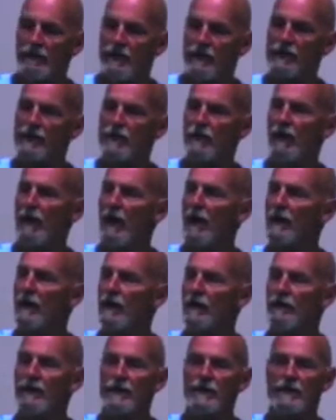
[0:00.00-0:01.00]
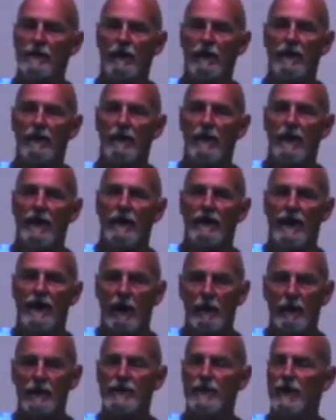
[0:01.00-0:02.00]
audio visual,
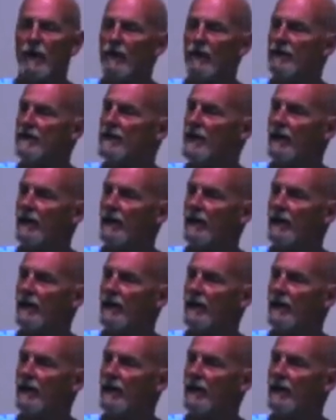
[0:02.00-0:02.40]
that will show you.